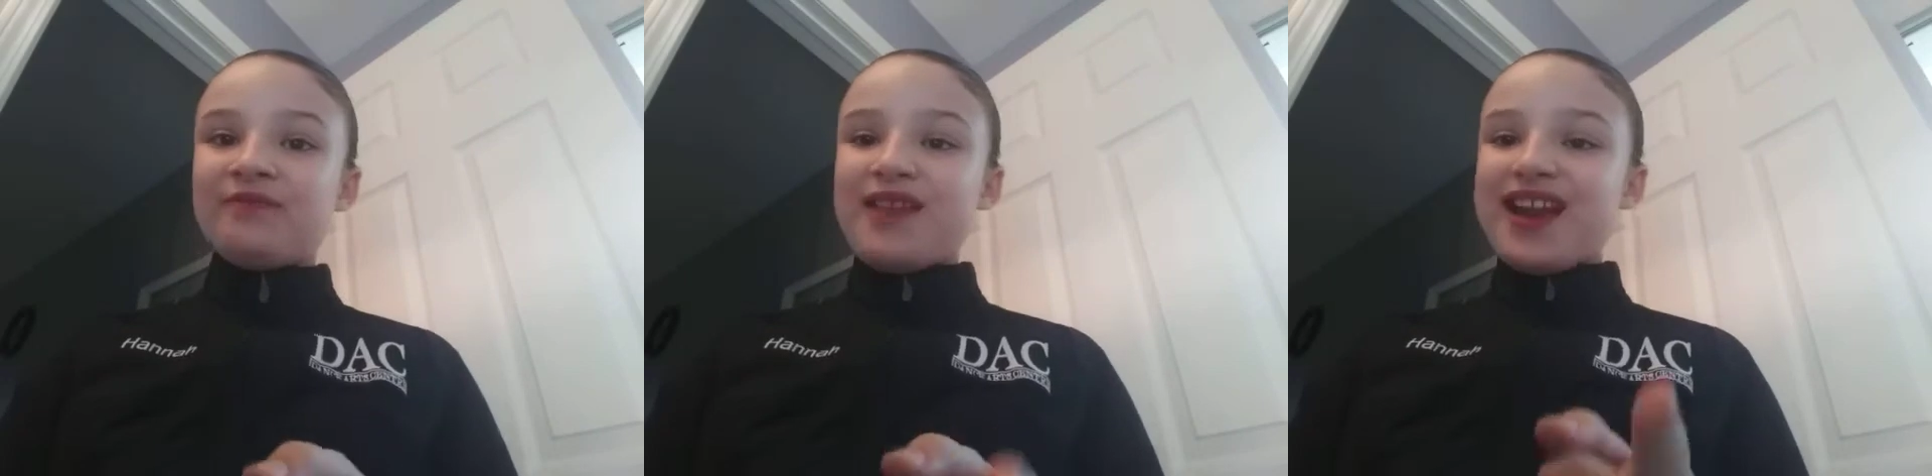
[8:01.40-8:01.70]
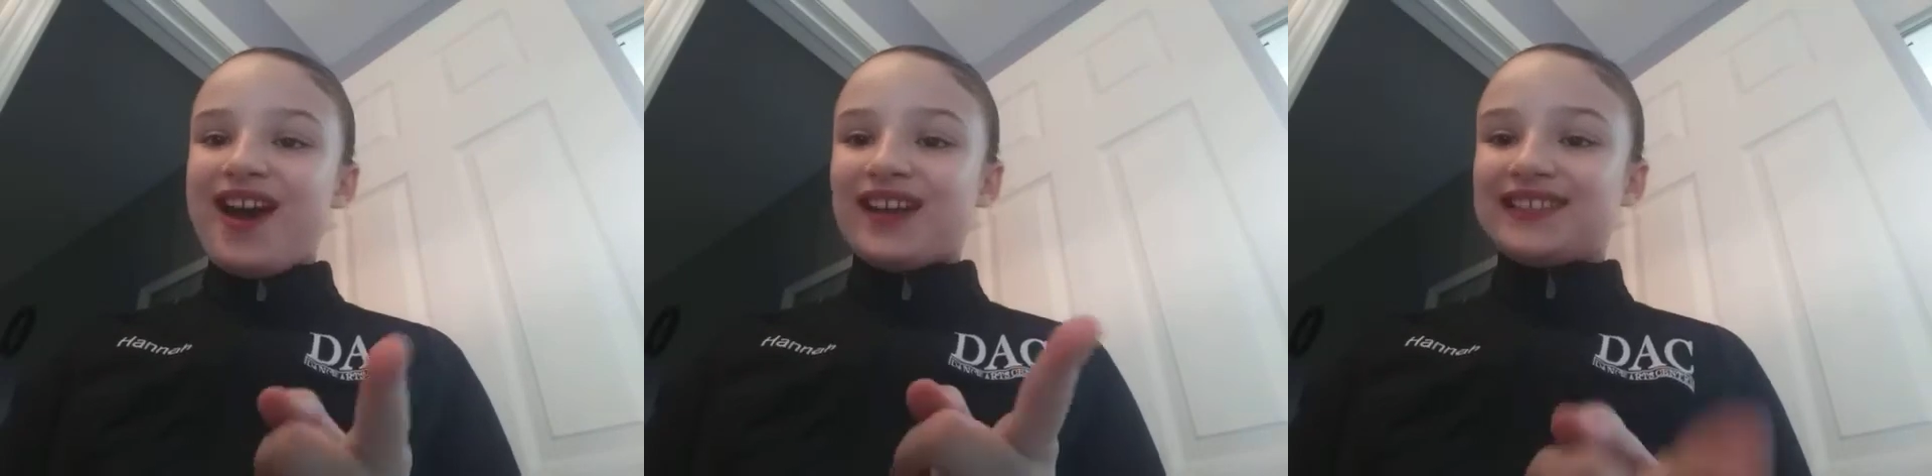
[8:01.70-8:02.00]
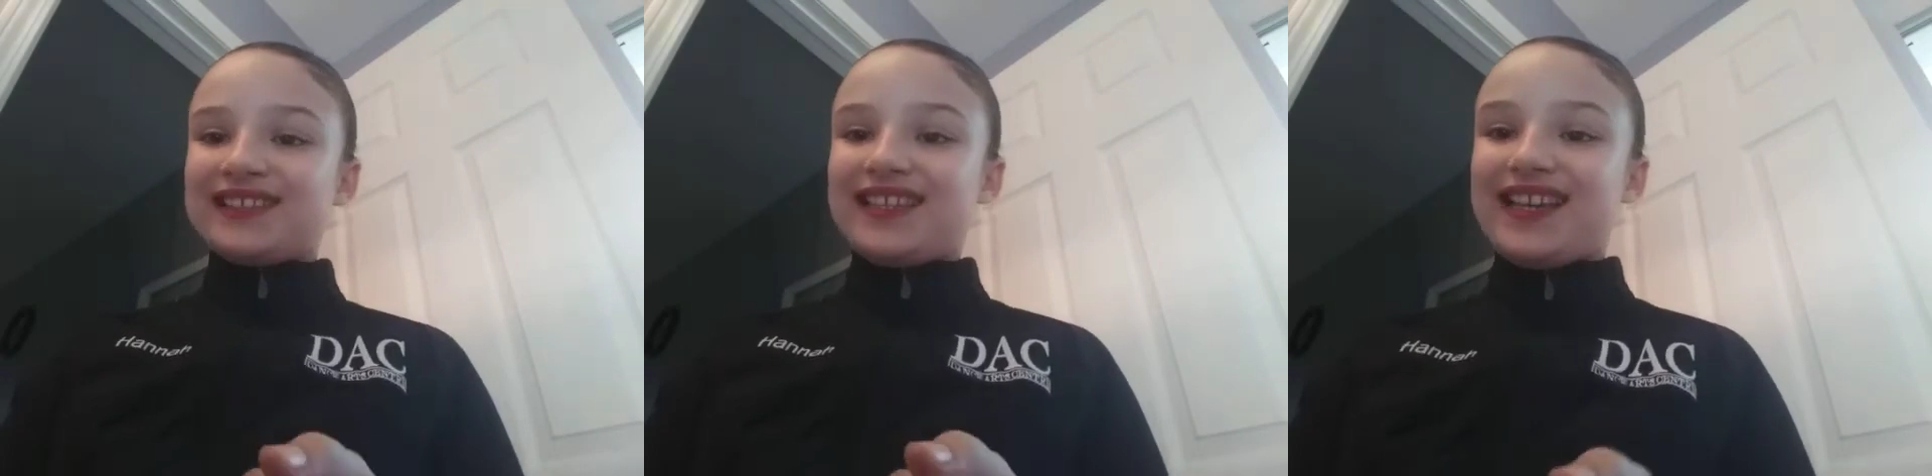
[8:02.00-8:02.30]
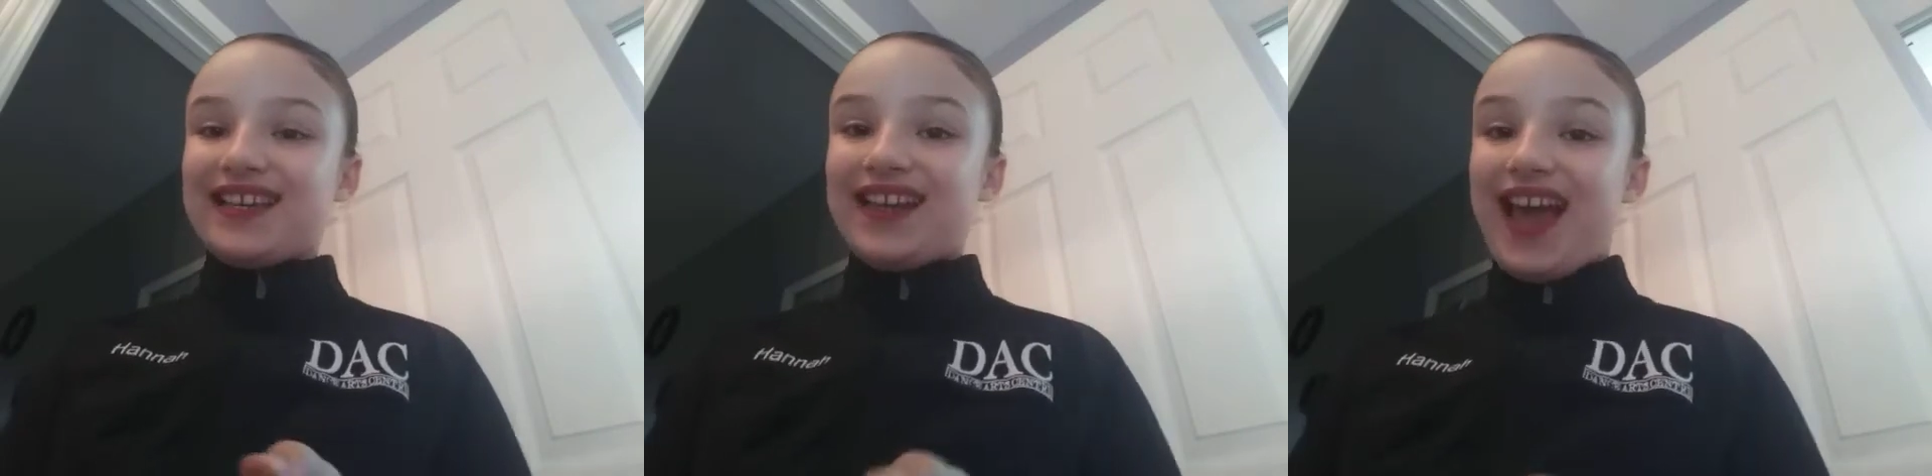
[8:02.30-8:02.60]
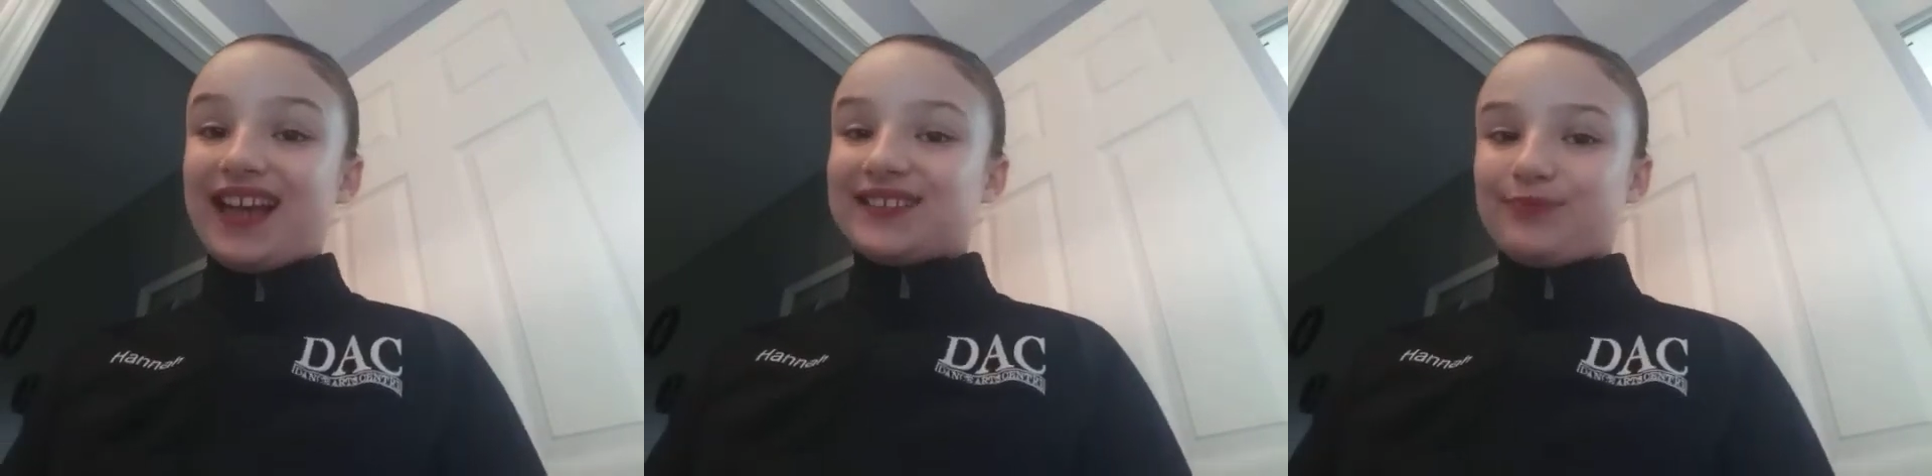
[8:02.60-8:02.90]
may not see it
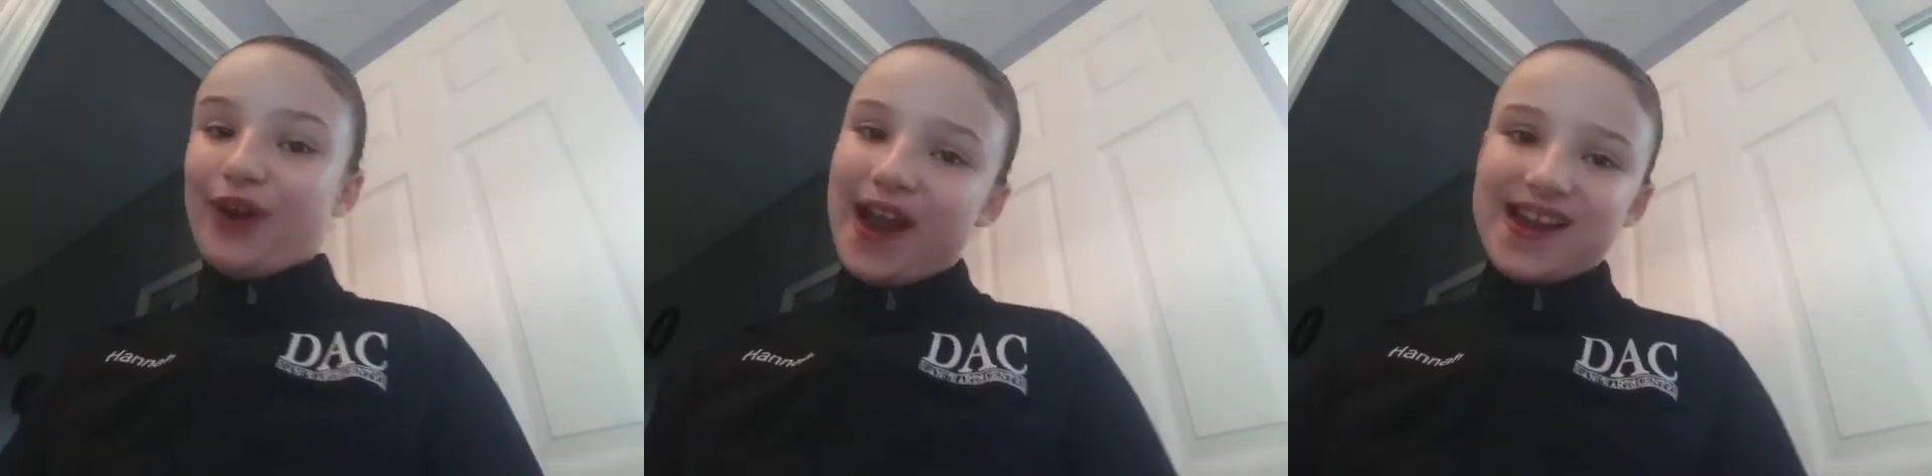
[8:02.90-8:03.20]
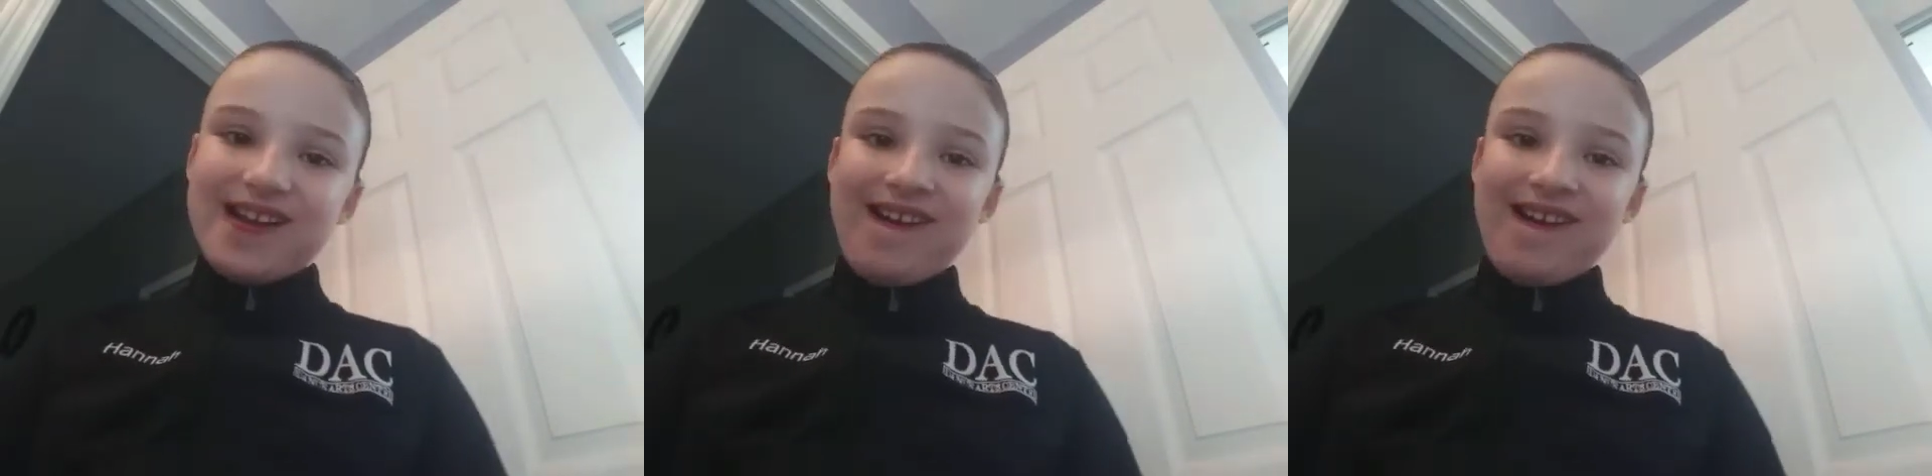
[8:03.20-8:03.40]
as bright